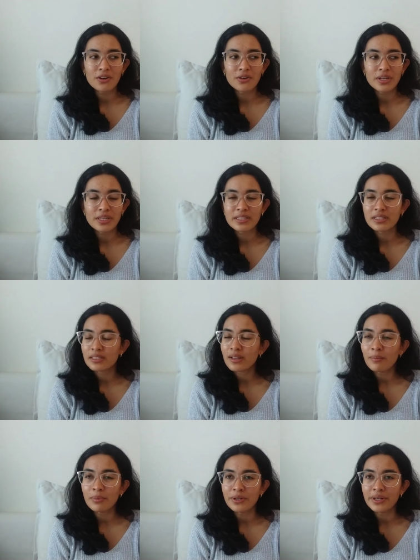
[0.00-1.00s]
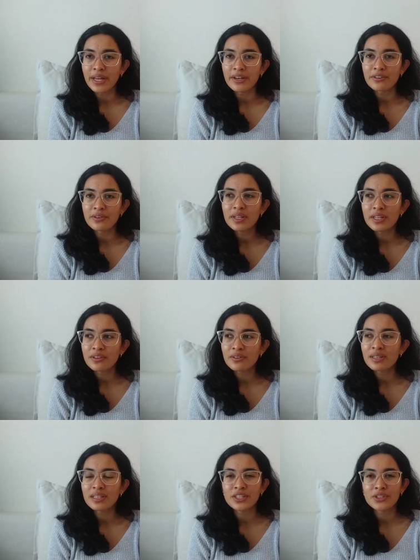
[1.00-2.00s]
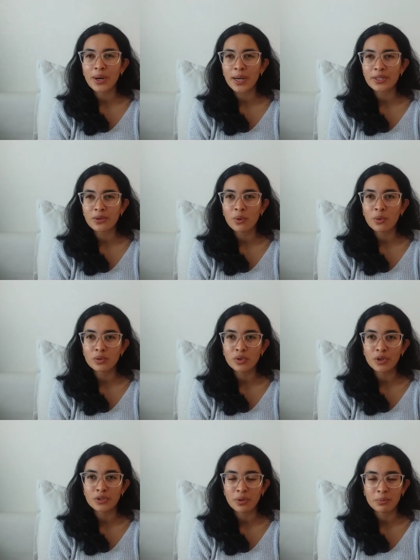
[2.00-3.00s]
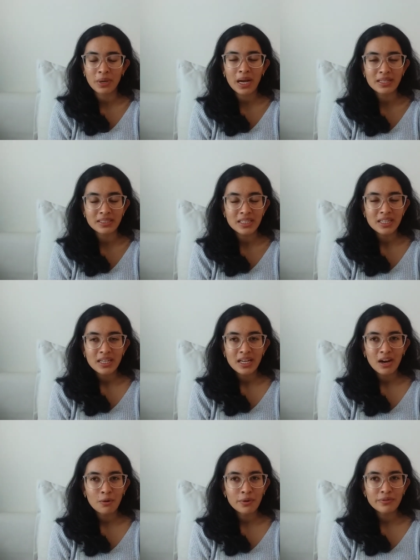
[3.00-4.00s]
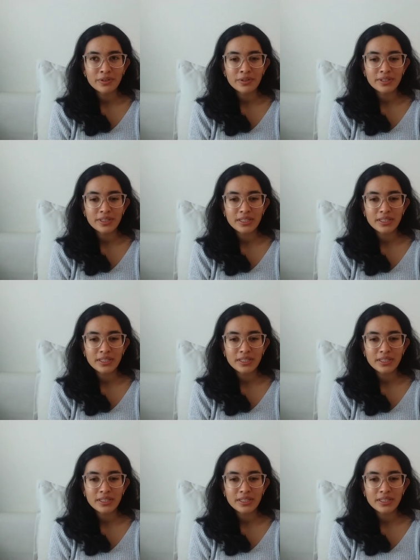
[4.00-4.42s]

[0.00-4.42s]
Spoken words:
is stubborn and really, really trying to hold on to a past. However,